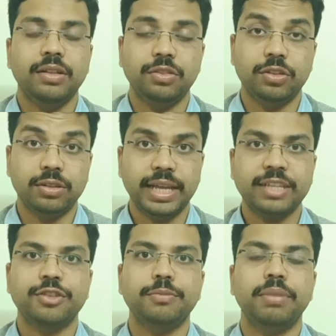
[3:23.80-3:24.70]
The
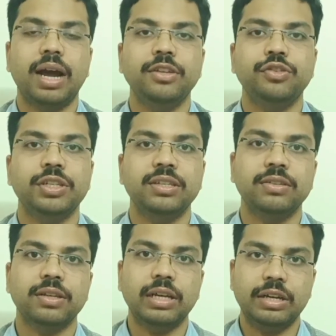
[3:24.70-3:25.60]
next branch
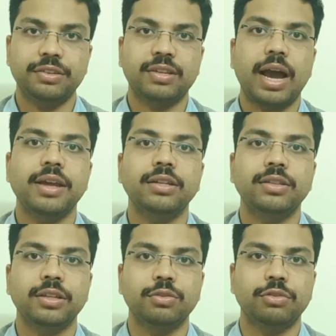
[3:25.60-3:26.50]
is Rasayan
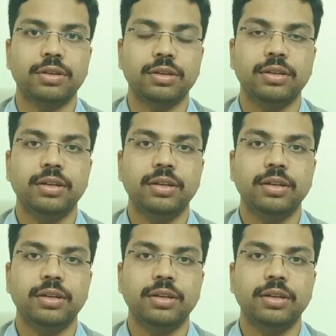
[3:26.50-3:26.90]
Tantra.